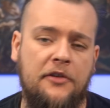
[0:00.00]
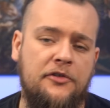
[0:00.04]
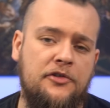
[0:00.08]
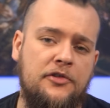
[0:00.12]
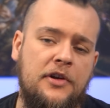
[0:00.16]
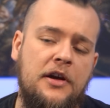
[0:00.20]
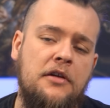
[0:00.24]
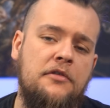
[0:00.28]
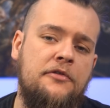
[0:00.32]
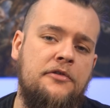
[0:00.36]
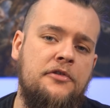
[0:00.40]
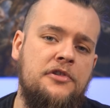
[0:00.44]
I've
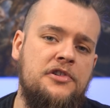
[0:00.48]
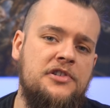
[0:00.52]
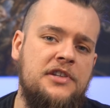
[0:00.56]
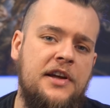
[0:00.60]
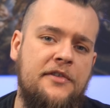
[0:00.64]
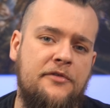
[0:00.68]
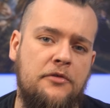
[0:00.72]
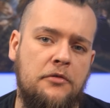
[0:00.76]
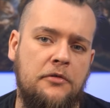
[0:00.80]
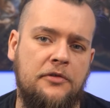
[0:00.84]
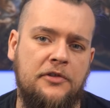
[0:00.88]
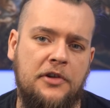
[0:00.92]
trailed through
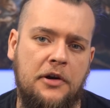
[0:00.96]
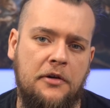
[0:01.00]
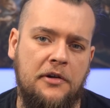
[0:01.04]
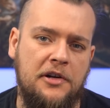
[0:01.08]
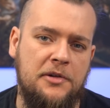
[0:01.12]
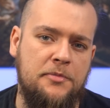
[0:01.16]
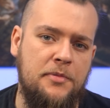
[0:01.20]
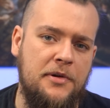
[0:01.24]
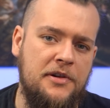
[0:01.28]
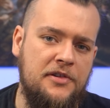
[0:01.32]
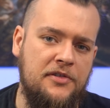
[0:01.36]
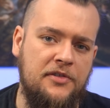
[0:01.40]
several of
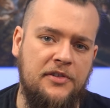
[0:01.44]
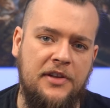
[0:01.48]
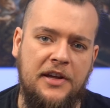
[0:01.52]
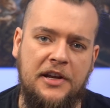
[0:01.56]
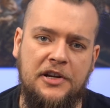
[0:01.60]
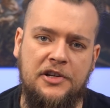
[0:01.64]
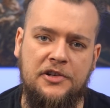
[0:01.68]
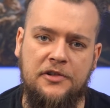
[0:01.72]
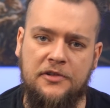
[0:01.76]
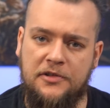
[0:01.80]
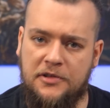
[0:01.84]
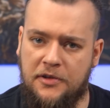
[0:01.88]
Turek's
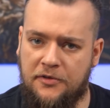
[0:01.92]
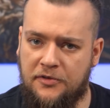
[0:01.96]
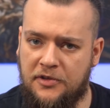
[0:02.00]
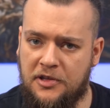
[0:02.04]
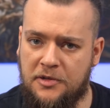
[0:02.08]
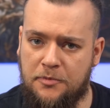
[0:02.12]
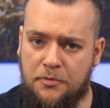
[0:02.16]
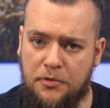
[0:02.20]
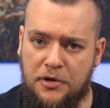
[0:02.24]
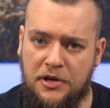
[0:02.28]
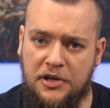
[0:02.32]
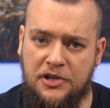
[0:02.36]
presentations of
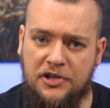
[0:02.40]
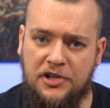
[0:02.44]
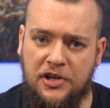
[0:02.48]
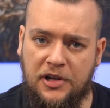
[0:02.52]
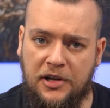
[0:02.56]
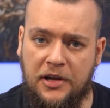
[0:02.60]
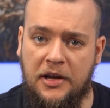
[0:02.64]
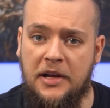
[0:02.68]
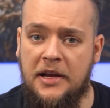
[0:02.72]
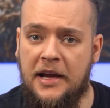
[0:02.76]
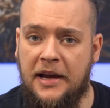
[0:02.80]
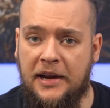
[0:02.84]
this
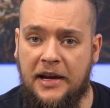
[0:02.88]
preaching